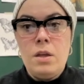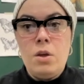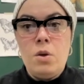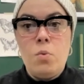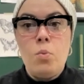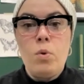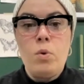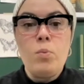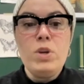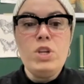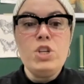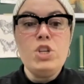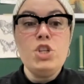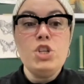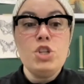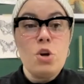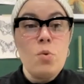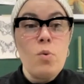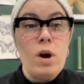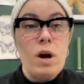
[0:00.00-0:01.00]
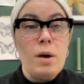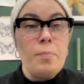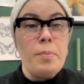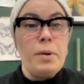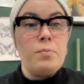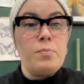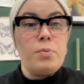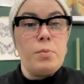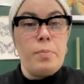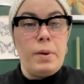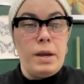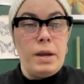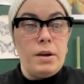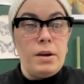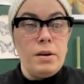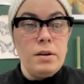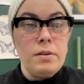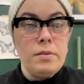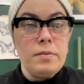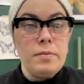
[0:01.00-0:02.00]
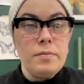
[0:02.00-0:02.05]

When we show up and prepare,